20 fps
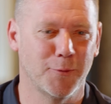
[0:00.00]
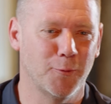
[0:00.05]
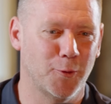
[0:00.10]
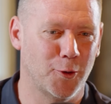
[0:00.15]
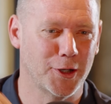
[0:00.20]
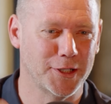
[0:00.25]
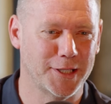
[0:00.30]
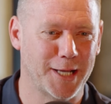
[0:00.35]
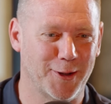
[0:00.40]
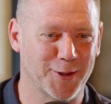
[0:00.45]
I'm
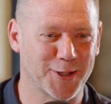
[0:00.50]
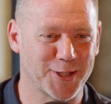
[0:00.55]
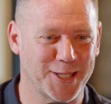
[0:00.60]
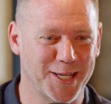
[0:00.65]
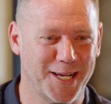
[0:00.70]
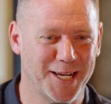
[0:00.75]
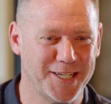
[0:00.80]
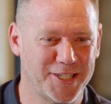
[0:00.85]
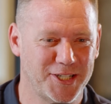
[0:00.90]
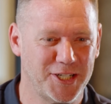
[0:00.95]
walking down the
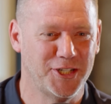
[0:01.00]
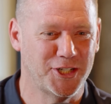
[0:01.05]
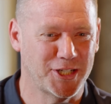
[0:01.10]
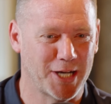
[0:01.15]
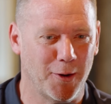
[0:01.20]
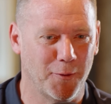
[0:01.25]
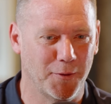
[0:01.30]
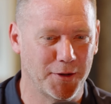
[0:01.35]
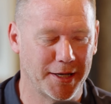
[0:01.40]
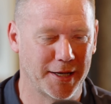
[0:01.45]
stairs, she's
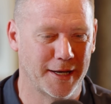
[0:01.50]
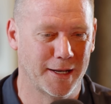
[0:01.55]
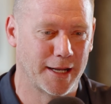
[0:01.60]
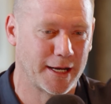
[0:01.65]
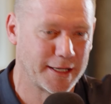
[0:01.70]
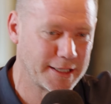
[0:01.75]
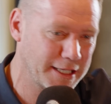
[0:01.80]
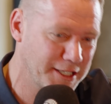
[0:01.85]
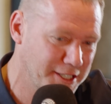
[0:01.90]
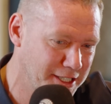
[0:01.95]
shouting, and then
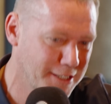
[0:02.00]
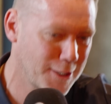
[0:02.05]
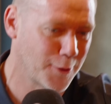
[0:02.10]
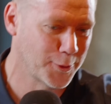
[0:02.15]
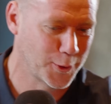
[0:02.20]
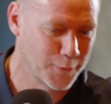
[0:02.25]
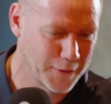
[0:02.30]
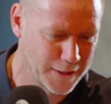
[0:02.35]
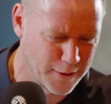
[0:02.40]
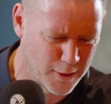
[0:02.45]
like she's out
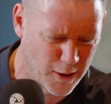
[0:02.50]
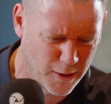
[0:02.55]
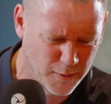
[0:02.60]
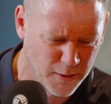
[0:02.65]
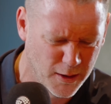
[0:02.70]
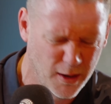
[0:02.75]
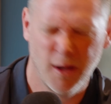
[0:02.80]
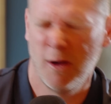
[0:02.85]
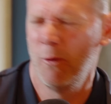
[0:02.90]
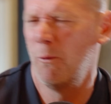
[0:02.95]
the window going,
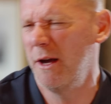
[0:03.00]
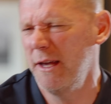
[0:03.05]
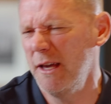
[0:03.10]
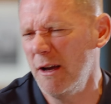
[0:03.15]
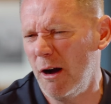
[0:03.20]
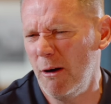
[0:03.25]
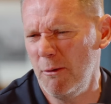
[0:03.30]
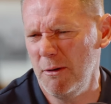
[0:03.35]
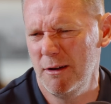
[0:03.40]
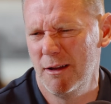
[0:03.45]
"Where you
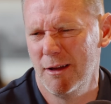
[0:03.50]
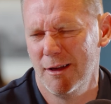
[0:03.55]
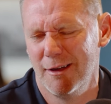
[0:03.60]
going?"